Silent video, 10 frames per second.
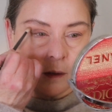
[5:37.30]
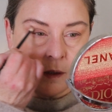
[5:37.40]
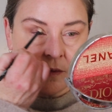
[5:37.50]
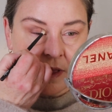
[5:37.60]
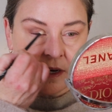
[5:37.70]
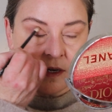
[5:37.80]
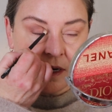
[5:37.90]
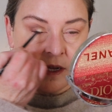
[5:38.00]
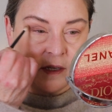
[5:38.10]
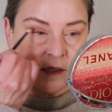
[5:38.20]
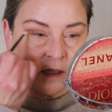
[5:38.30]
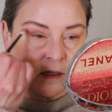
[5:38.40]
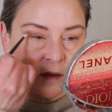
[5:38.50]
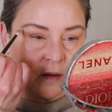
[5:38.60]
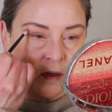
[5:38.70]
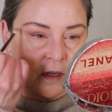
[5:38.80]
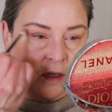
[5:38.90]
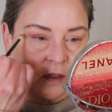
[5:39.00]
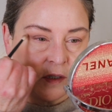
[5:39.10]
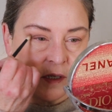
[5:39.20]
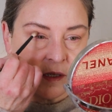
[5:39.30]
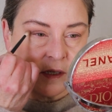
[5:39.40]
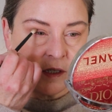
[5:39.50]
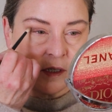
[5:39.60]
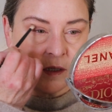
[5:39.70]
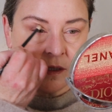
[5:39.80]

Give that a nice transition.